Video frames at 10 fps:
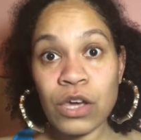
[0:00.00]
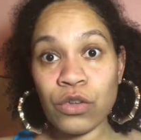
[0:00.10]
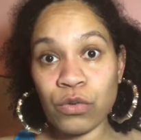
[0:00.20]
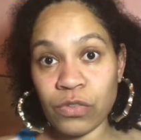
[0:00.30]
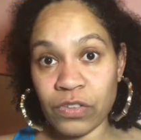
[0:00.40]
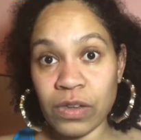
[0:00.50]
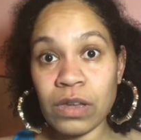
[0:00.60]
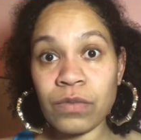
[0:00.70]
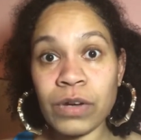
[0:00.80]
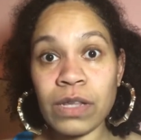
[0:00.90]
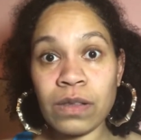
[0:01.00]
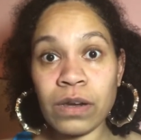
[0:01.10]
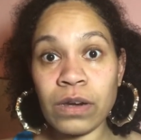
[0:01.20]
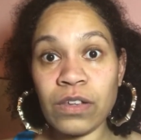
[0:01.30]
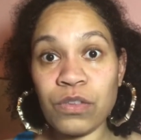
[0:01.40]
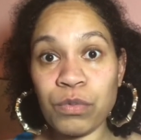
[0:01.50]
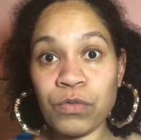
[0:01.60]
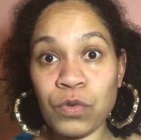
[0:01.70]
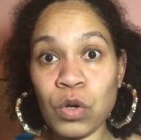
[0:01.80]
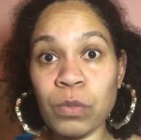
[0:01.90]
You see it right there in his
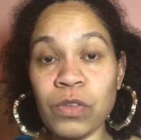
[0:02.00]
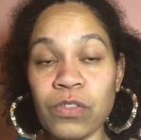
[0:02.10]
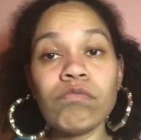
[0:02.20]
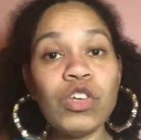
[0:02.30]
performance.